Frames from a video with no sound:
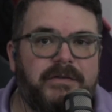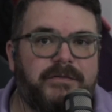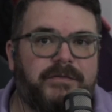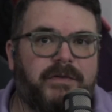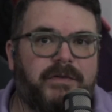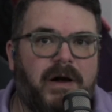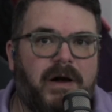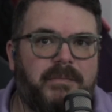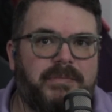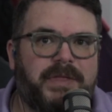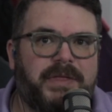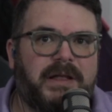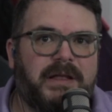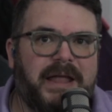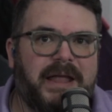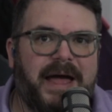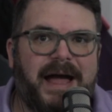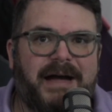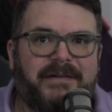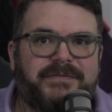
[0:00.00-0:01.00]
from the
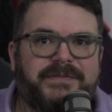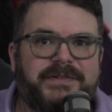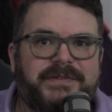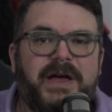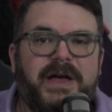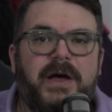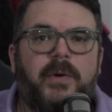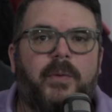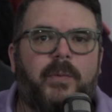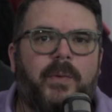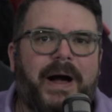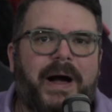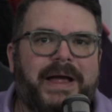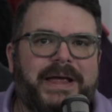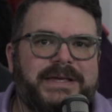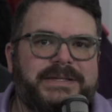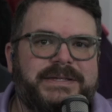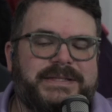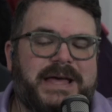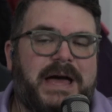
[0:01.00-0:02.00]
left. Why
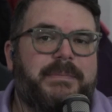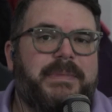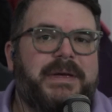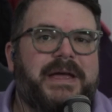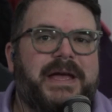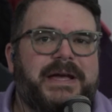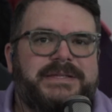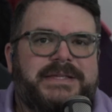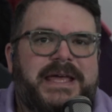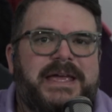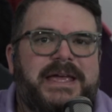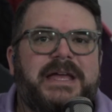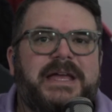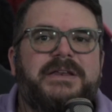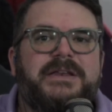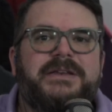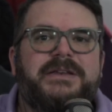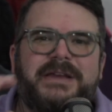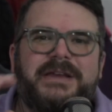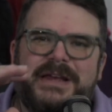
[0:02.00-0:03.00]
is that? Because they
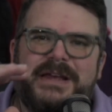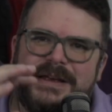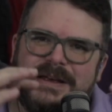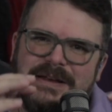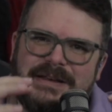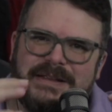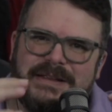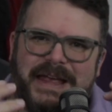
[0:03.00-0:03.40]
can